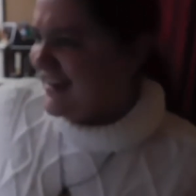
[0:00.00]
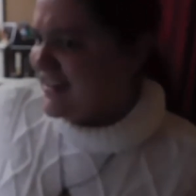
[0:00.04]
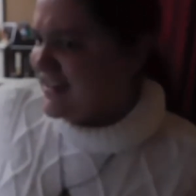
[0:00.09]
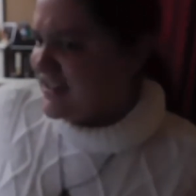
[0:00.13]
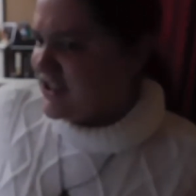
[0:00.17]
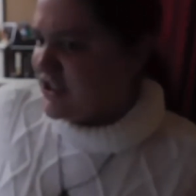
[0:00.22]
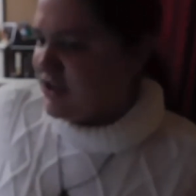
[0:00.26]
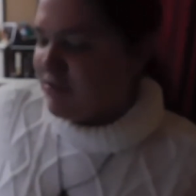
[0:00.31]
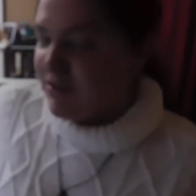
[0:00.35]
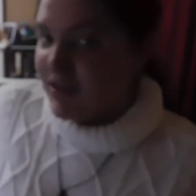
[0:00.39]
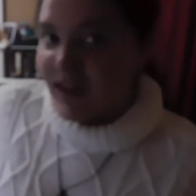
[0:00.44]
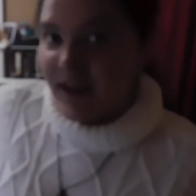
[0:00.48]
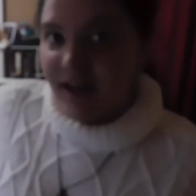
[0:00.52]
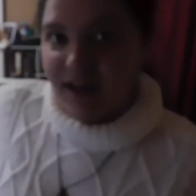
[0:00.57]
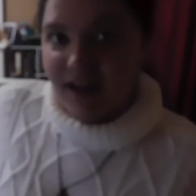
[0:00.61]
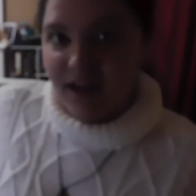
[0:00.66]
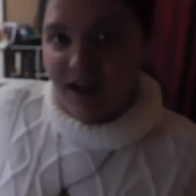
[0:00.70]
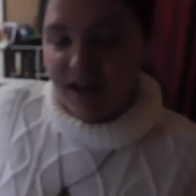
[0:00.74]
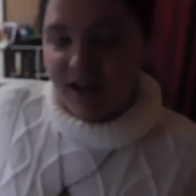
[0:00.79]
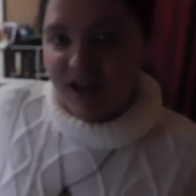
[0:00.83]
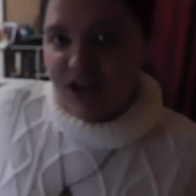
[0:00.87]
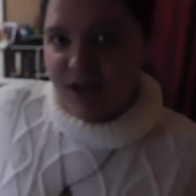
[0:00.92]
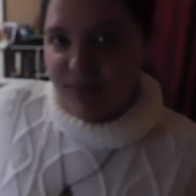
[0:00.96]
she was like,
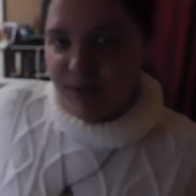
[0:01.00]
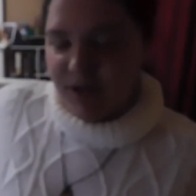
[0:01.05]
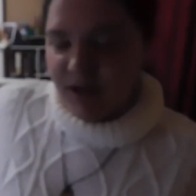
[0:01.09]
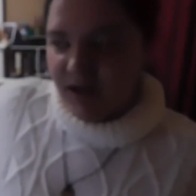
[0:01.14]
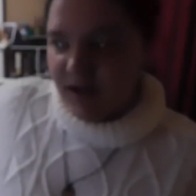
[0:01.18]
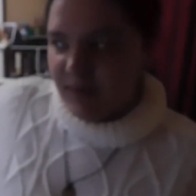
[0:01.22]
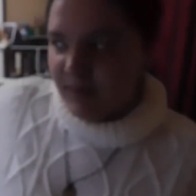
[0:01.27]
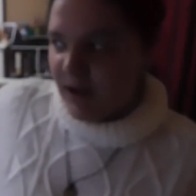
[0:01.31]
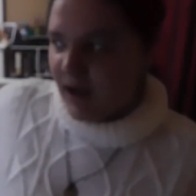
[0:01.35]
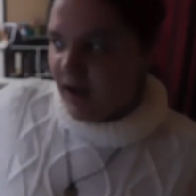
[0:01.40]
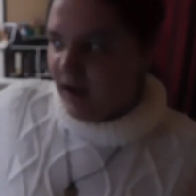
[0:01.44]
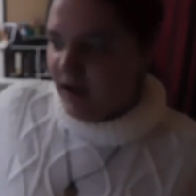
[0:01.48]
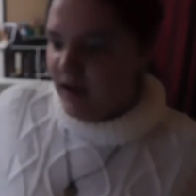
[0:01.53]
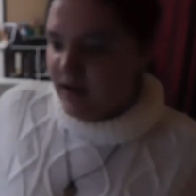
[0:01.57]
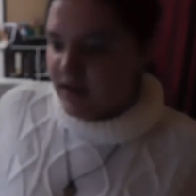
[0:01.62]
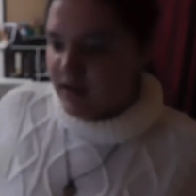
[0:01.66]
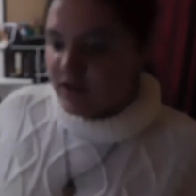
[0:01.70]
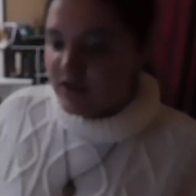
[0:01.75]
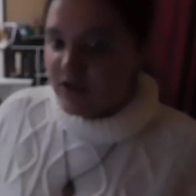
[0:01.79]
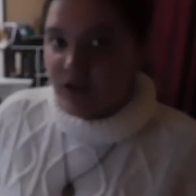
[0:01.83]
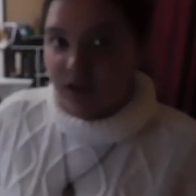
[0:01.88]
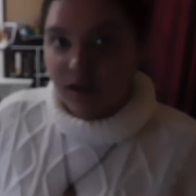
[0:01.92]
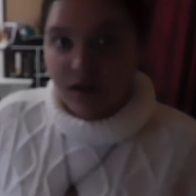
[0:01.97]
she put it on my eyes
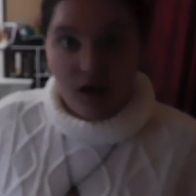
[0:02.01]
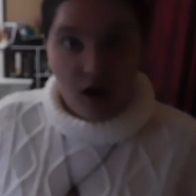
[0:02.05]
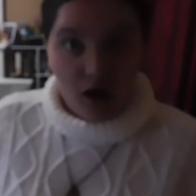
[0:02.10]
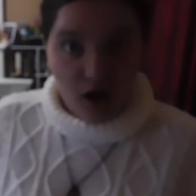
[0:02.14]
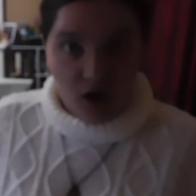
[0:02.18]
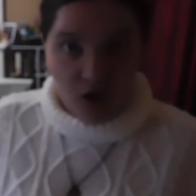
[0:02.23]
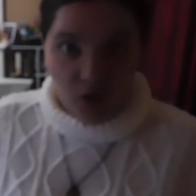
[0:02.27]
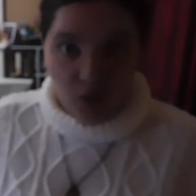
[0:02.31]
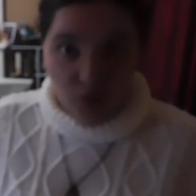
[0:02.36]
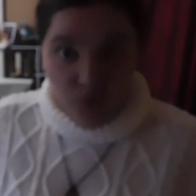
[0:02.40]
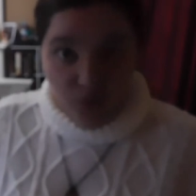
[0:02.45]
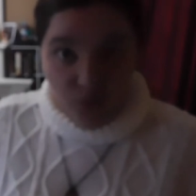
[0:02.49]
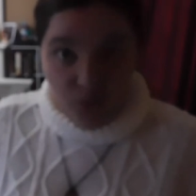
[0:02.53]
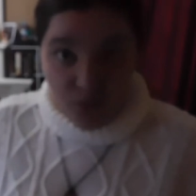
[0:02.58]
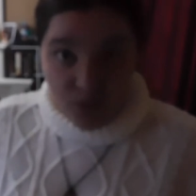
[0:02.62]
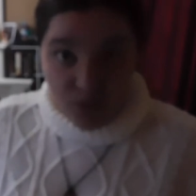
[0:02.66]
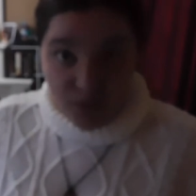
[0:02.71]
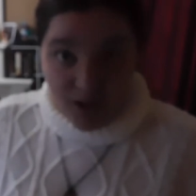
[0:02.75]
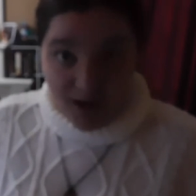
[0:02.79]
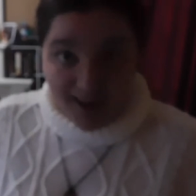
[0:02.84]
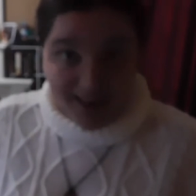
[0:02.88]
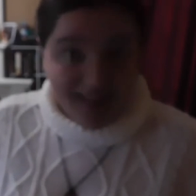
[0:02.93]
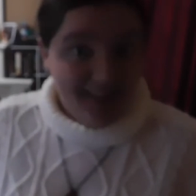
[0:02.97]
and she's like, ooh,
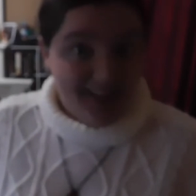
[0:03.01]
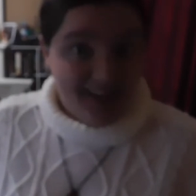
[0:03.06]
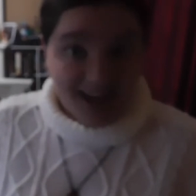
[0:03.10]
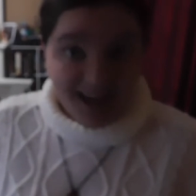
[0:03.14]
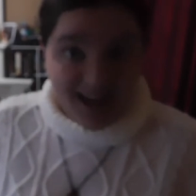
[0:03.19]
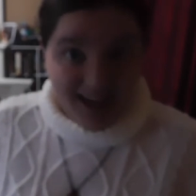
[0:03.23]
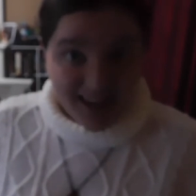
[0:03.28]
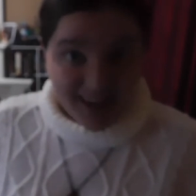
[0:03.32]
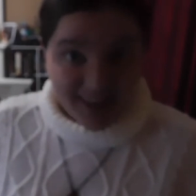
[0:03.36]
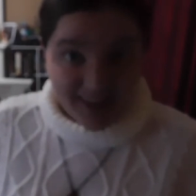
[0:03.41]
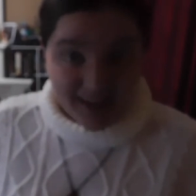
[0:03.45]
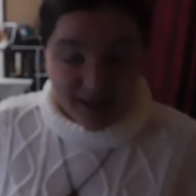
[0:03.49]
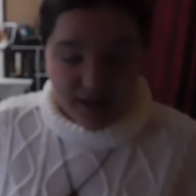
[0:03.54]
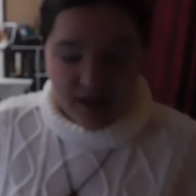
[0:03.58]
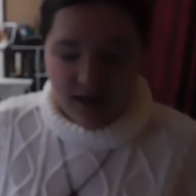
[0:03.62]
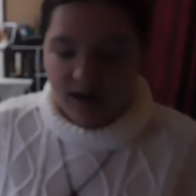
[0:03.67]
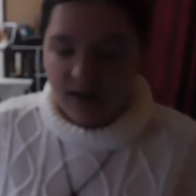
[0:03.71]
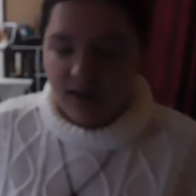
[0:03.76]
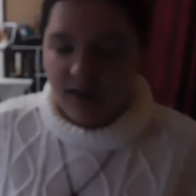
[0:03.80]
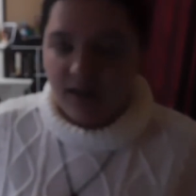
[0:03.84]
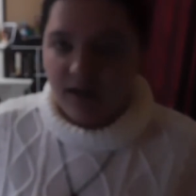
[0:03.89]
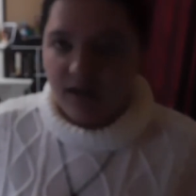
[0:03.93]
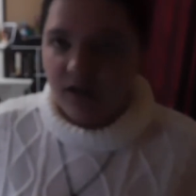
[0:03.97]
I like this
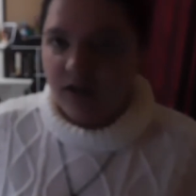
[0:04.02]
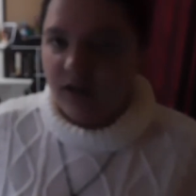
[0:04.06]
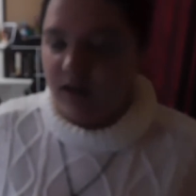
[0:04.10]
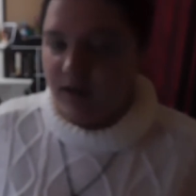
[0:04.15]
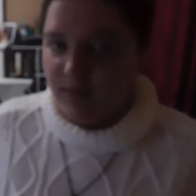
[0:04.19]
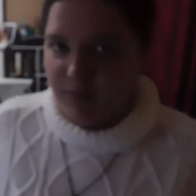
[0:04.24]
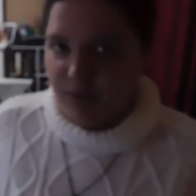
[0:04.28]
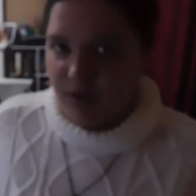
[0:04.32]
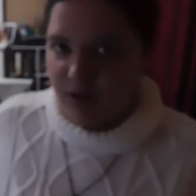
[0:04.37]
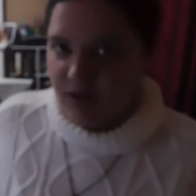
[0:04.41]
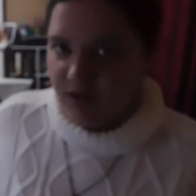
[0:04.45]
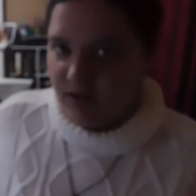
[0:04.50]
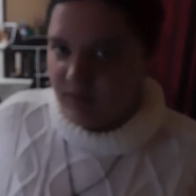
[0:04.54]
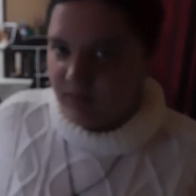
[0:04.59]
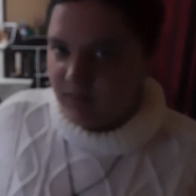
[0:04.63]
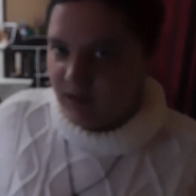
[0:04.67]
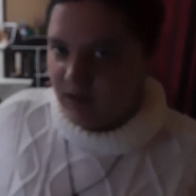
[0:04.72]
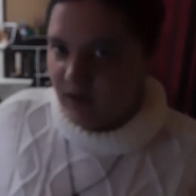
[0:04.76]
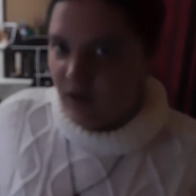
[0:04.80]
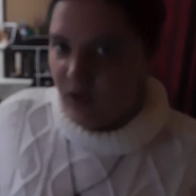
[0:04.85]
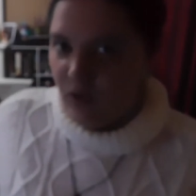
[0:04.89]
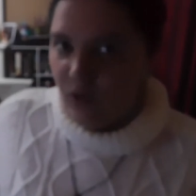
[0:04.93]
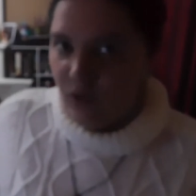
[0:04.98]
and literally put it on my
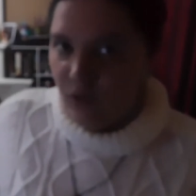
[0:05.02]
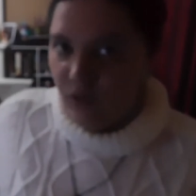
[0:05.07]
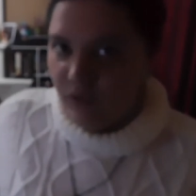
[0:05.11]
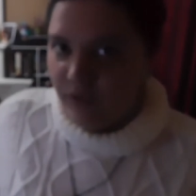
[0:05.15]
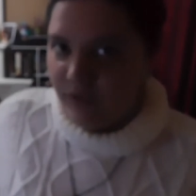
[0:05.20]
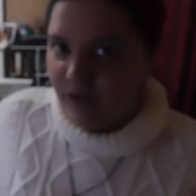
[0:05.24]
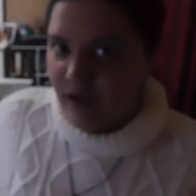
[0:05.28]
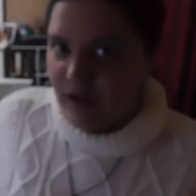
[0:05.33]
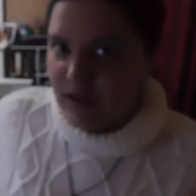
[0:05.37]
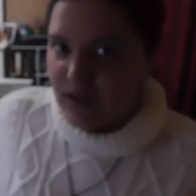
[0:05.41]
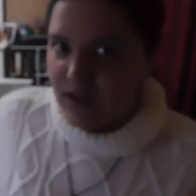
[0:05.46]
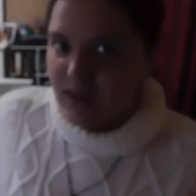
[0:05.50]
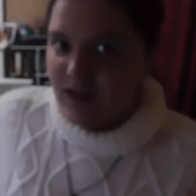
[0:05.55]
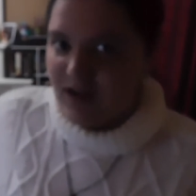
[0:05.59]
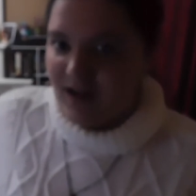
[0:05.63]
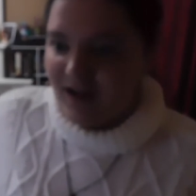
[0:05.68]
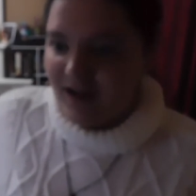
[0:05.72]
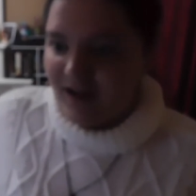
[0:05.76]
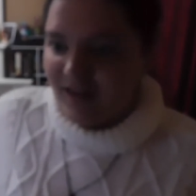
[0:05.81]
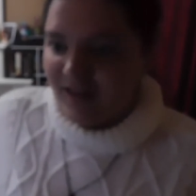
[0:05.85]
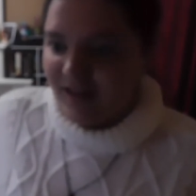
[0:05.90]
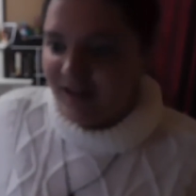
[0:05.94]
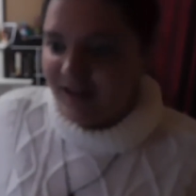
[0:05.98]
whole face as a
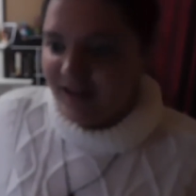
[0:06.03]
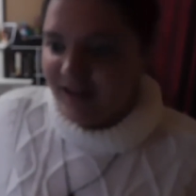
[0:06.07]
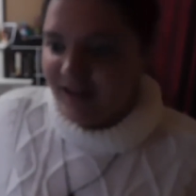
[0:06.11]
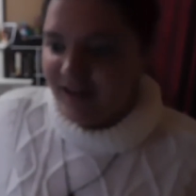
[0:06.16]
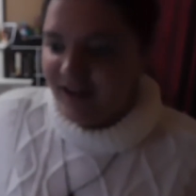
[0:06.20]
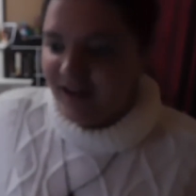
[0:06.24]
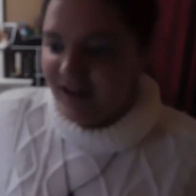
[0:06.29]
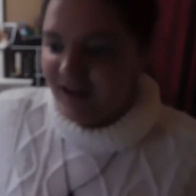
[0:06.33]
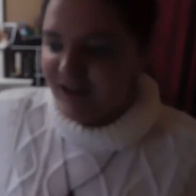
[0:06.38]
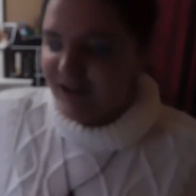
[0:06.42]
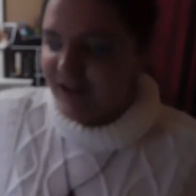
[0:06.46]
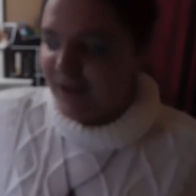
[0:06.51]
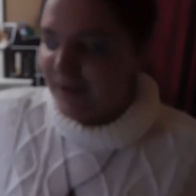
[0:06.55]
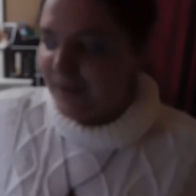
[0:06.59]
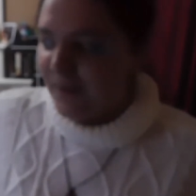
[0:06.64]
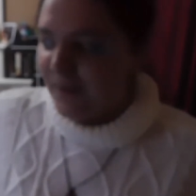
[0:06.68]
highlighter and I was like,